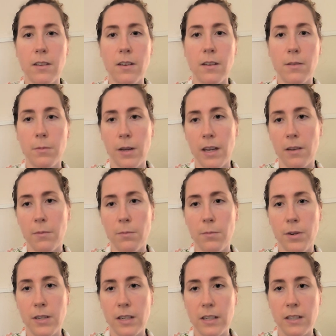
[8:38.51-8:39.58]
a way a
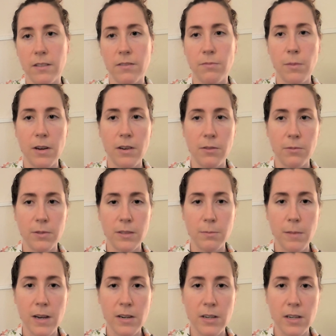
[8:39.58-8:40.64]
predictive model was
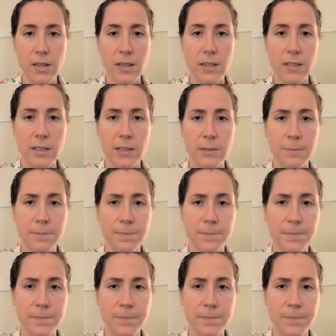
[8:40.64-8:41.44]
measured.